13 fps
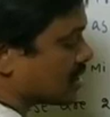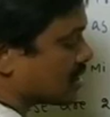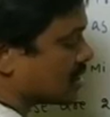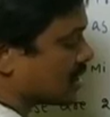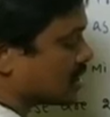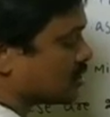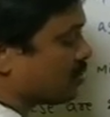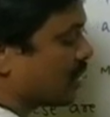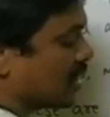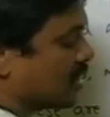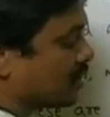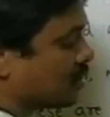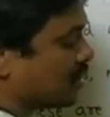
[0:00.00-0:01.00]
such
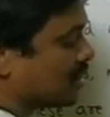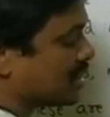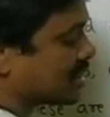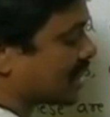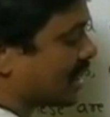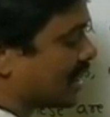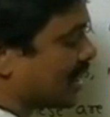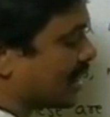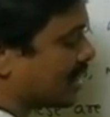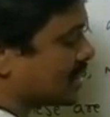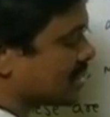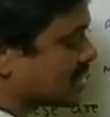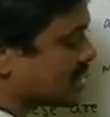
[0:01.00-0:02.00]
molecule is called
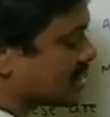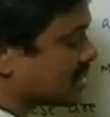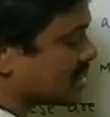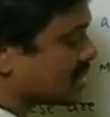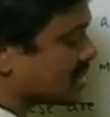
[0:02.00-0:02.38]
as